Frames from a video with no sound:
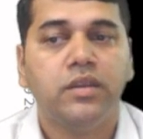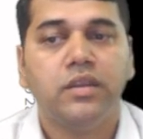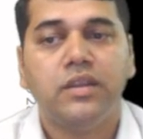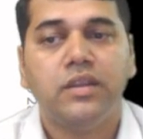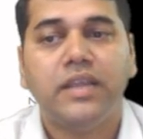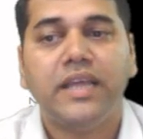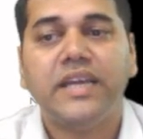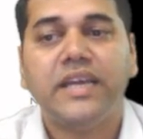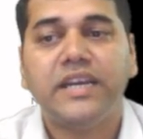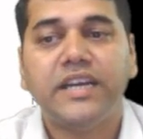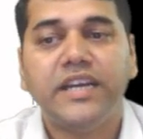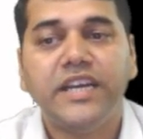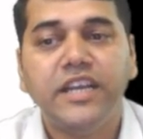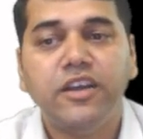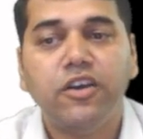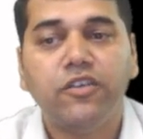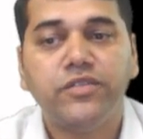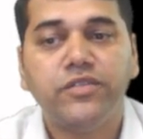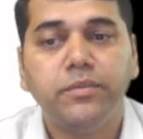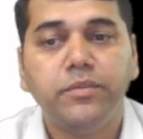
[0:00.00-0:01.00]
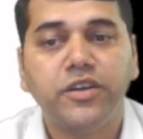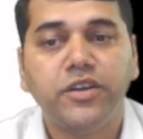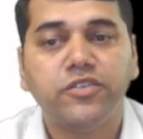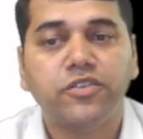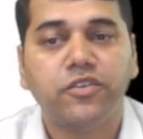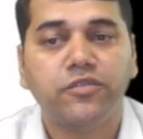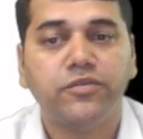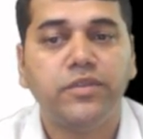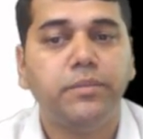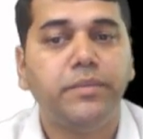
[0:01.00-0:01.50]
like reading of the minutes
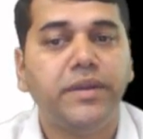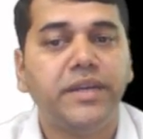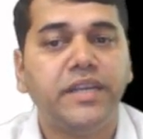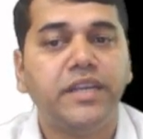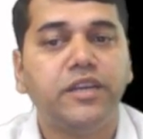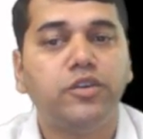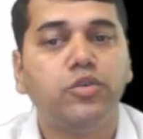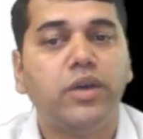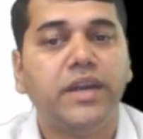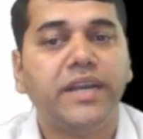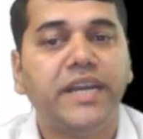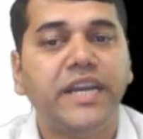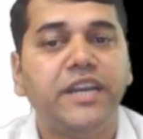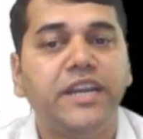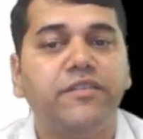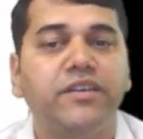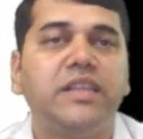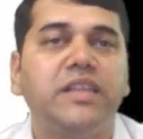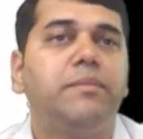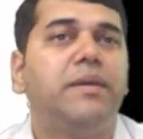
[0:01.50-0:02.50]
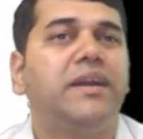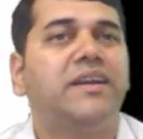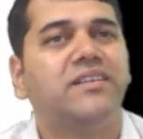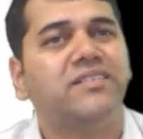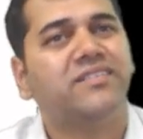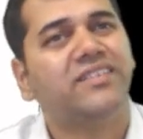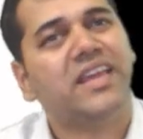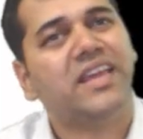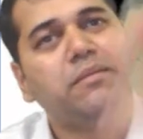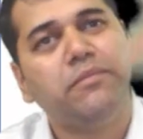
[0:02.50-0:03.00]
of the meeting to identify the matter.
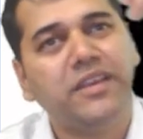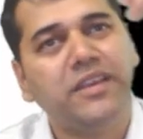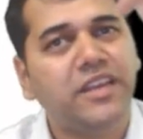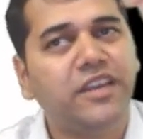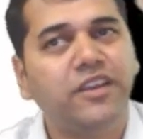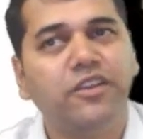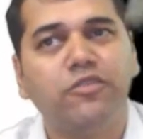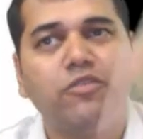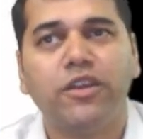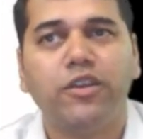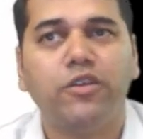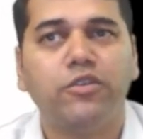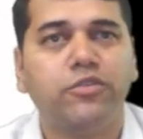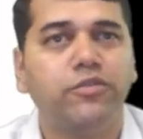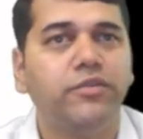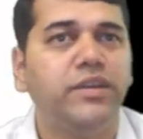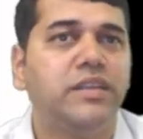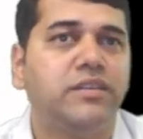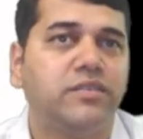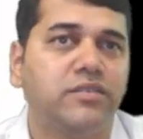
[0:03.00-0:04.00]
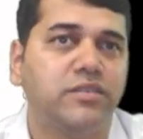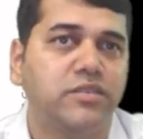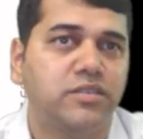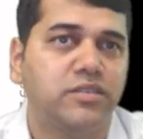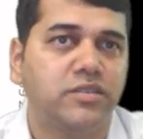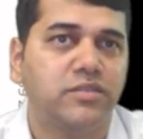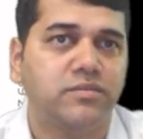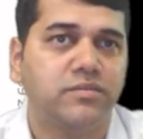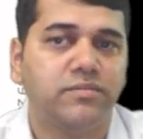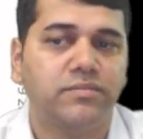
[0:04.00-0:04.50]
Same in inquiry also we
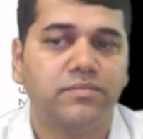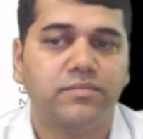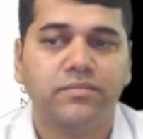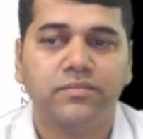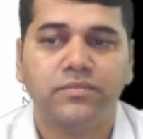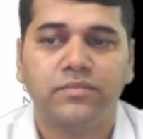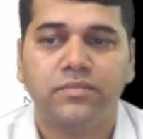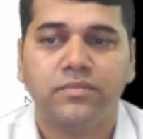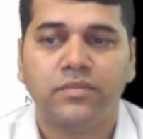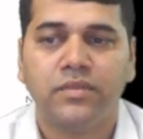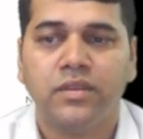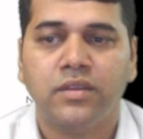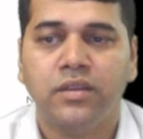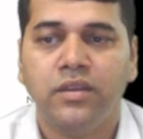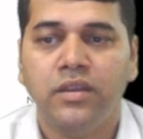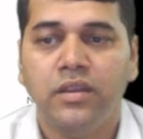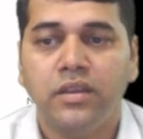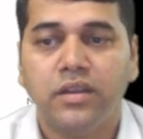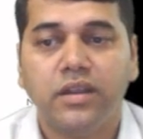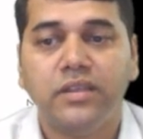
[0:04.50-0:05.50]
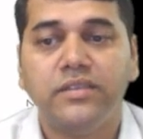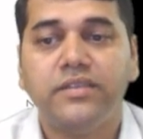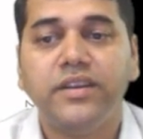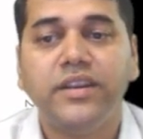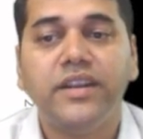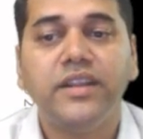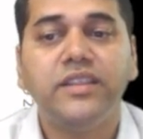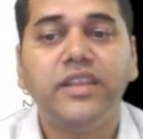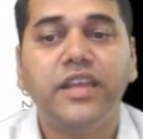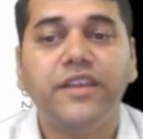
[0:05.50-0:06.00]
discussed.
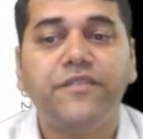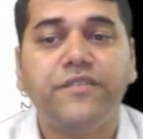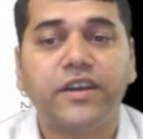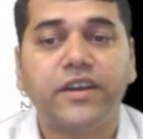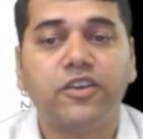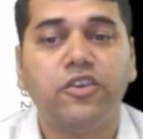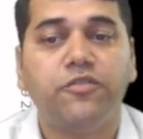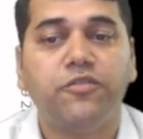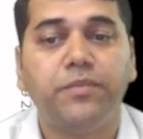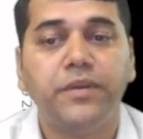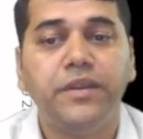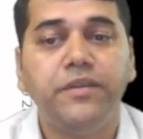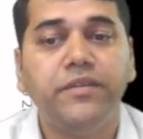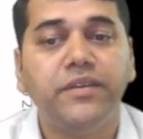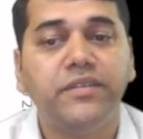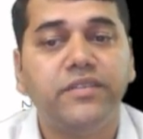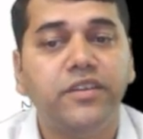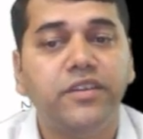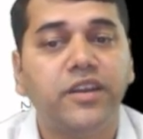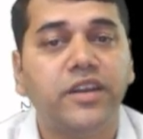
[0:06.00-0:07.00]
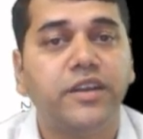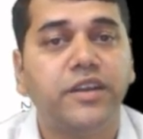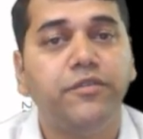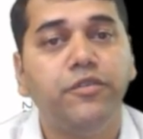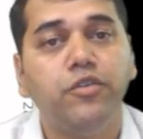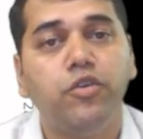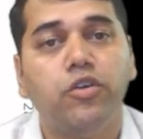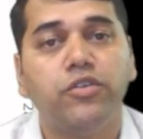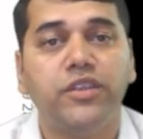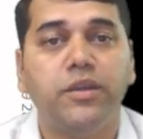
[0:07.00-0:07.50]
Considering the effect of previous year
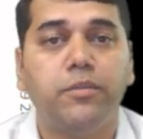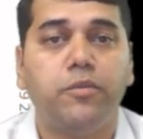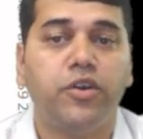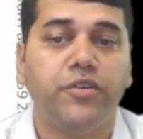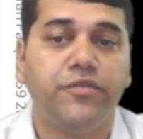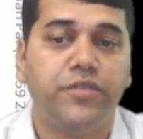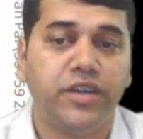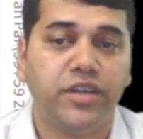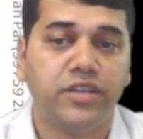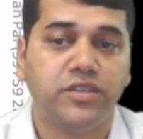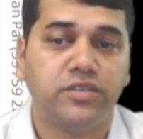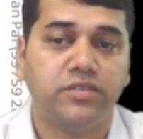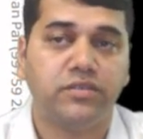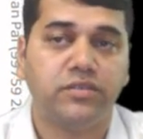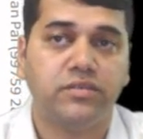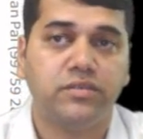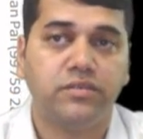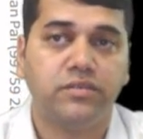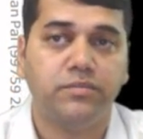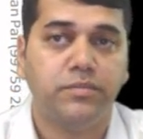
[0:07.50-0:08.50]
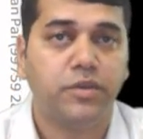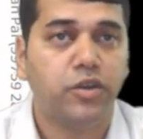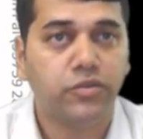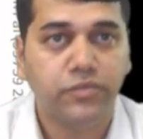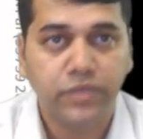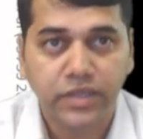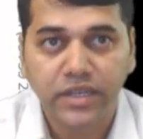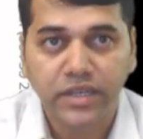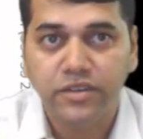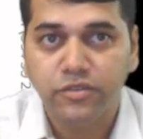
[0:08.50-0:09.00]
review on the modifications because
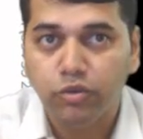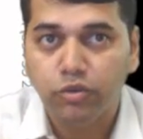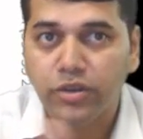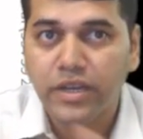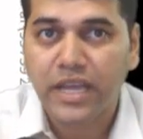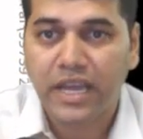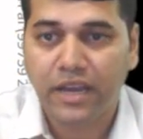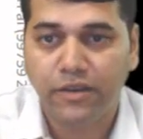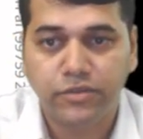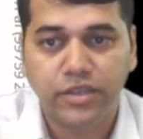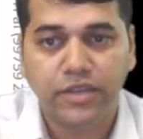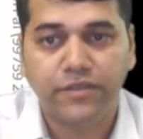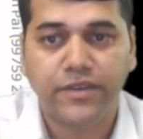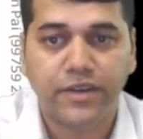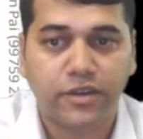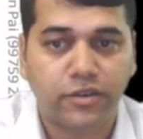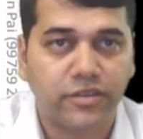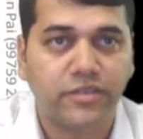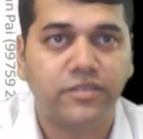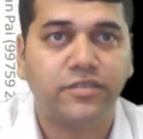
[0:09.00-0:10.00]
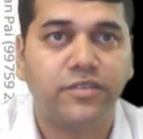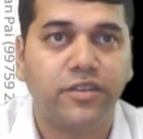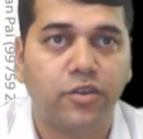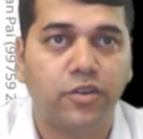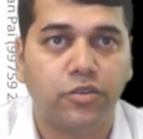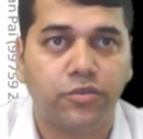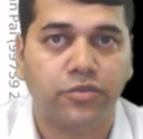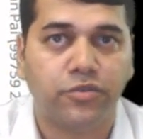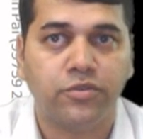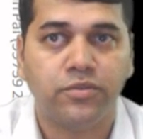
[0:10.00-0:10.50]
whether it's going to have the effect this year
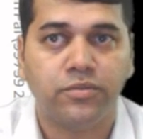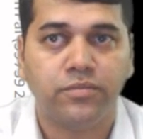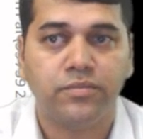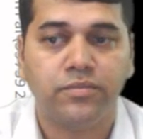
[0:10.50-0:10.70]
also.